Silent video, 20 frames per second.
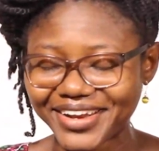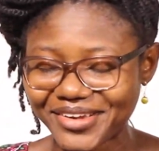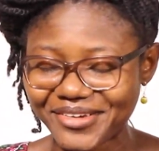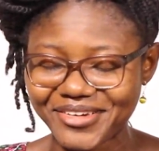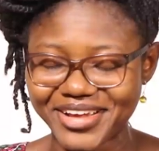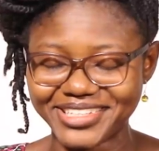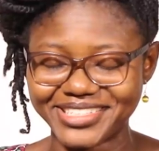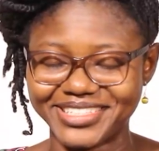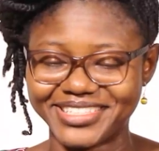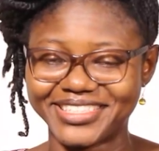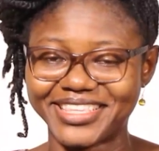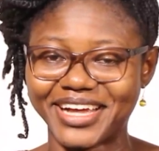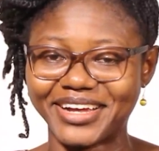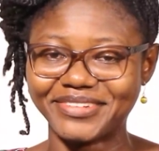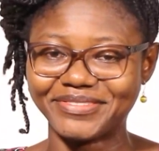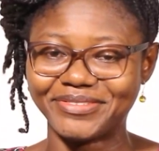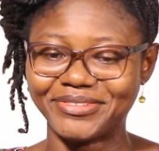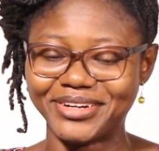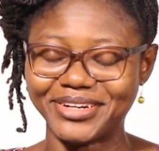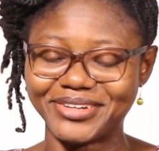crazy
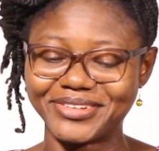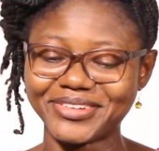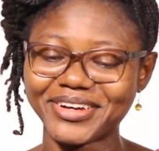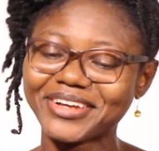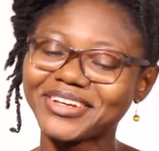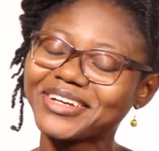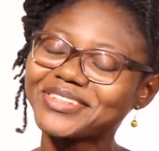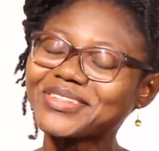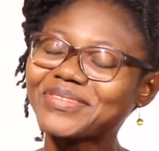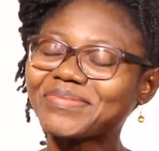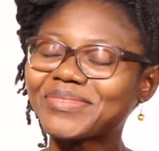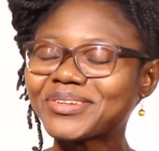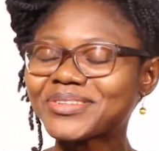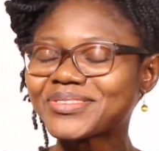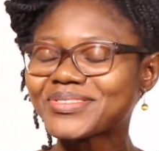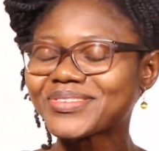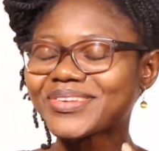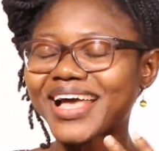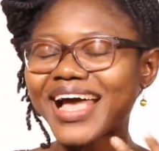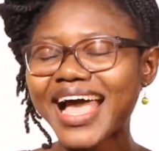stuff we do, and you're
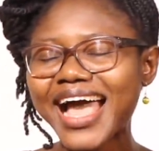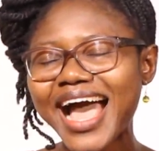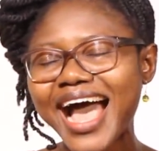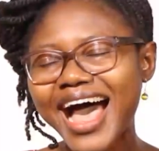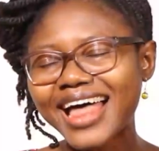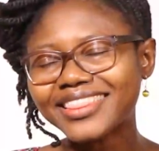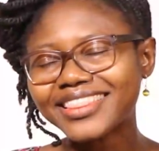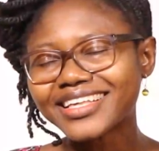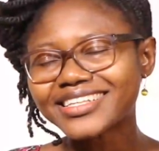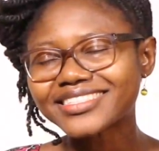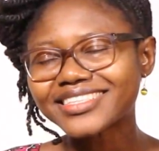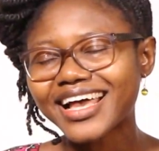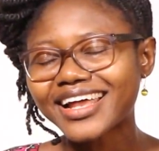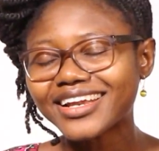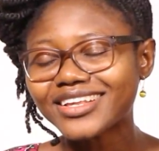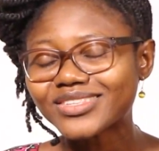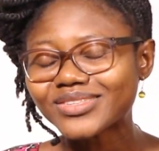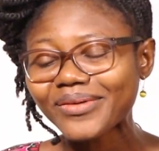supposed to understand it.